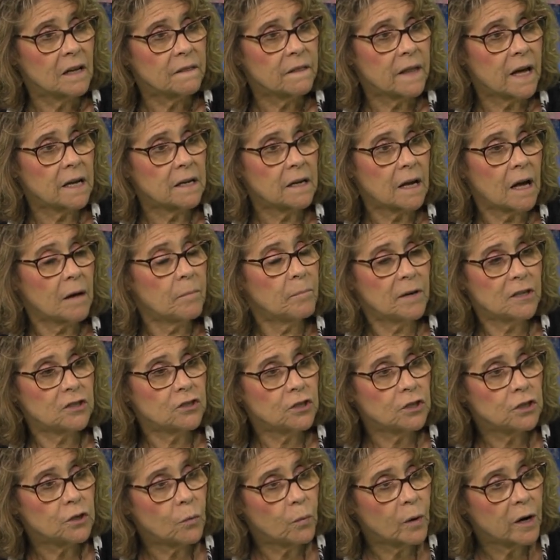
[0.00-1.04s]
that, I'll bet
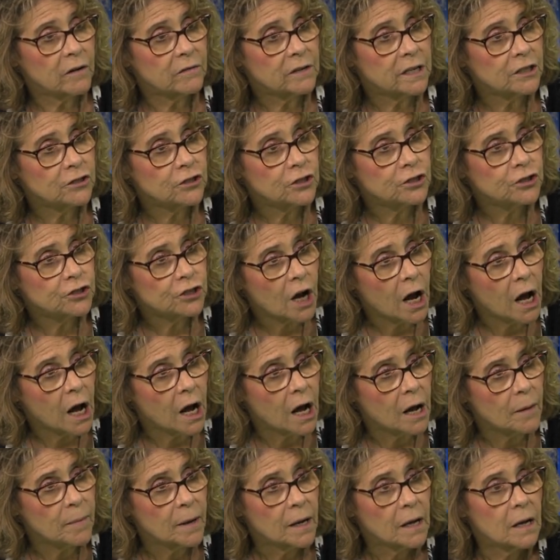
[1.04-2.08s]
you you wear it at your
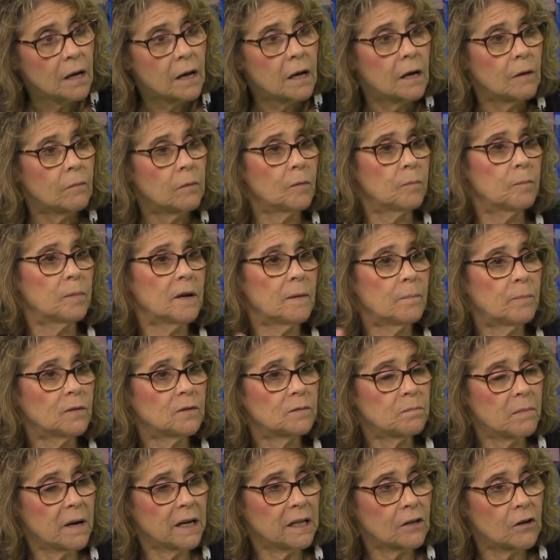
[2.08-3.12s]
job. Well,
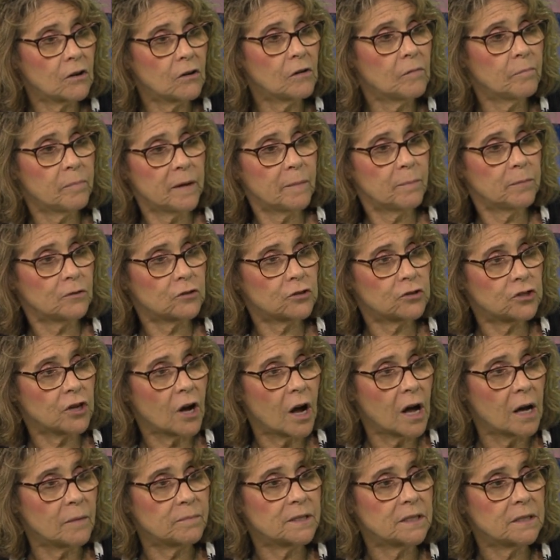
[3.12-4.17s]
people's medical and people's
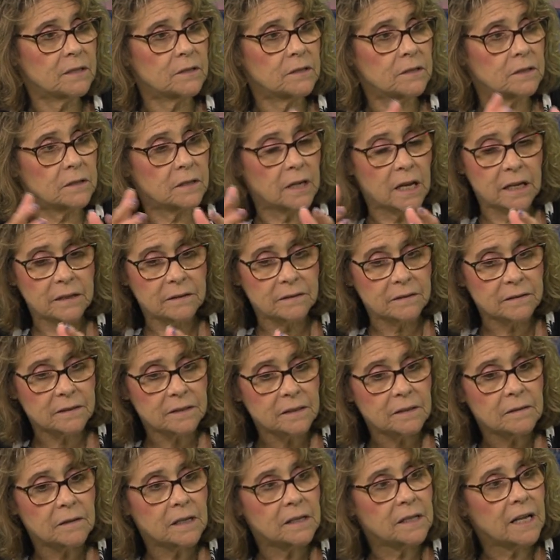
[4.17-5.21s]
jobs, is it's
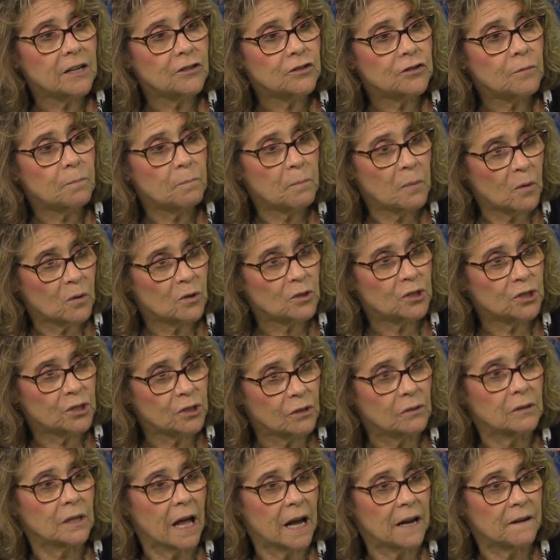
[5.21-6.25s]
that's your
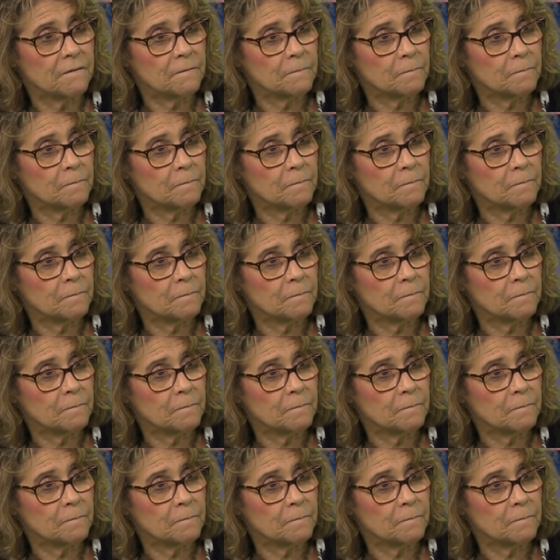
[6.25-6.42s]
personal life.